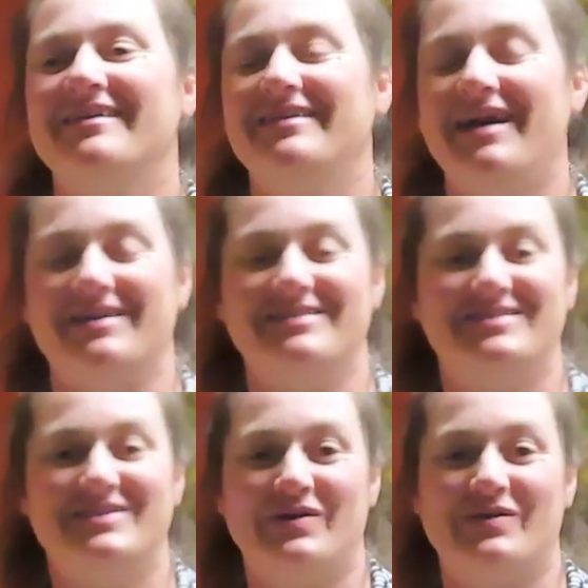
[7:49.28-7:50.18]
Yeah,
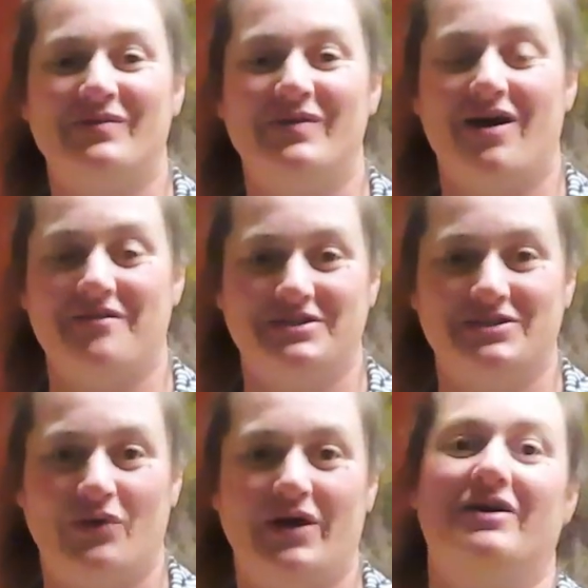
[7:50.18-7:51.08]
so we
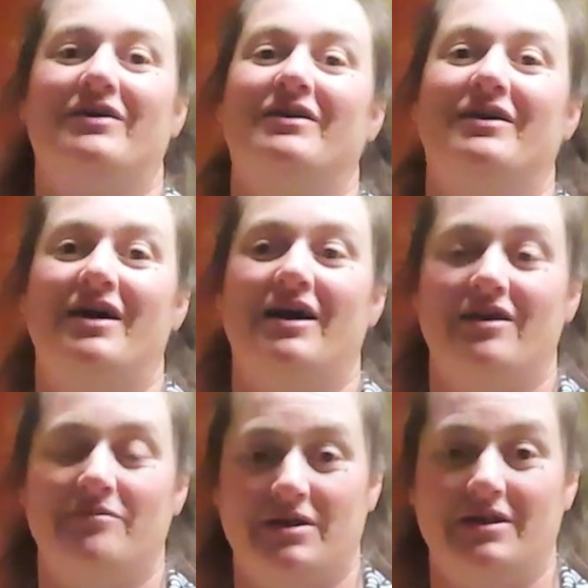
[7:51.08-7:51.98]
harvested quail and
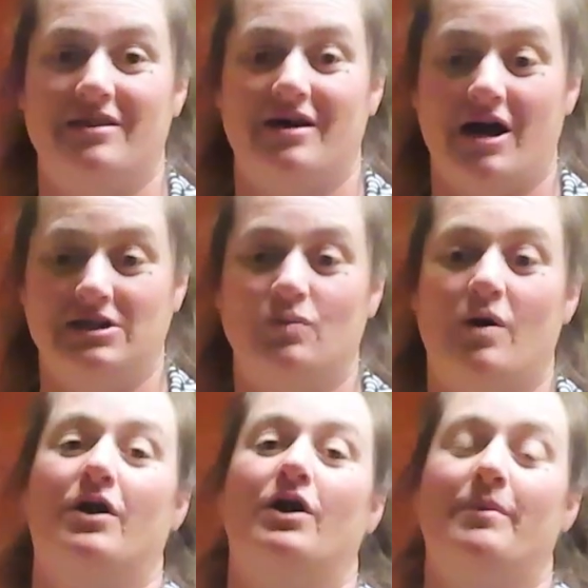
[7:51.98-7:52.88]
they've been in the ice
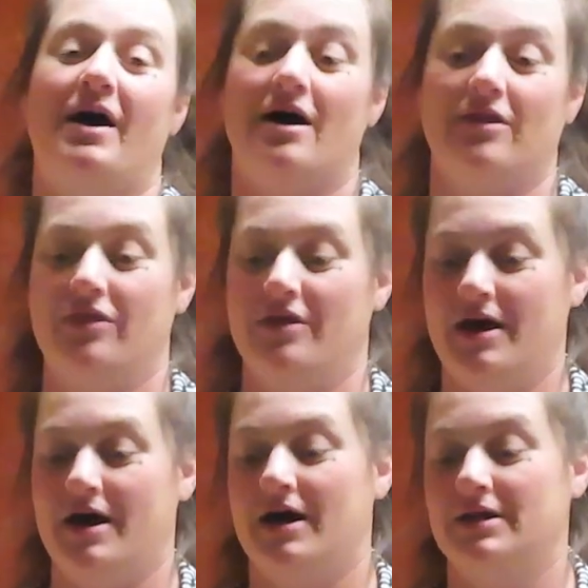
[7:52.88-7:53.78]
water bath,
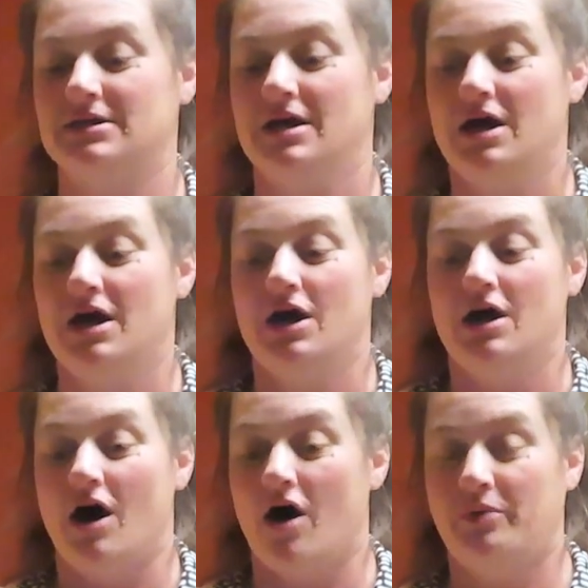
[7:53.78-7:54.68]
and
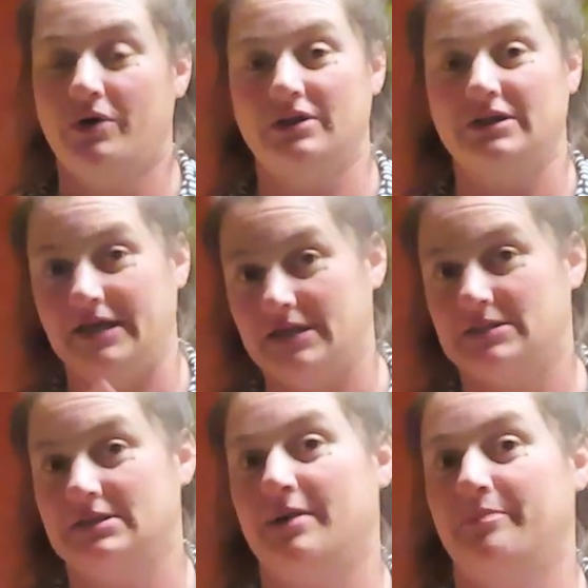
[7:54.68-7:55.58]
I'll put
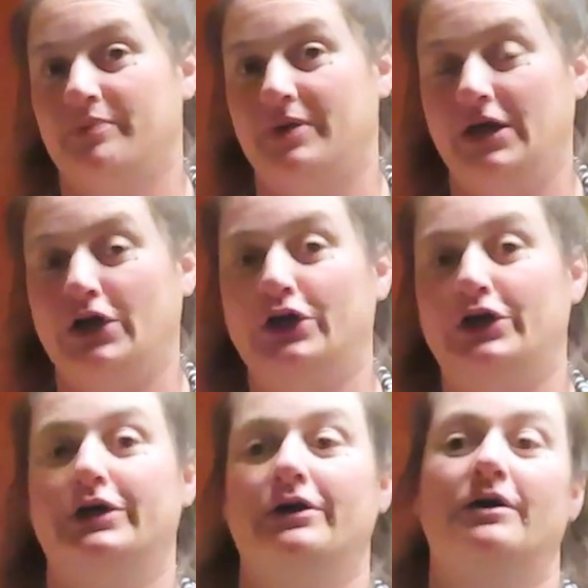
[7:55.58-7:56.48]
links up
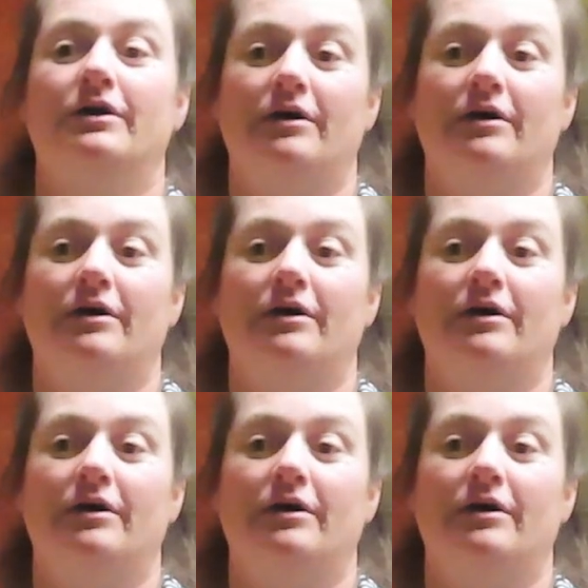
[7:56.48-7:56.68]
here.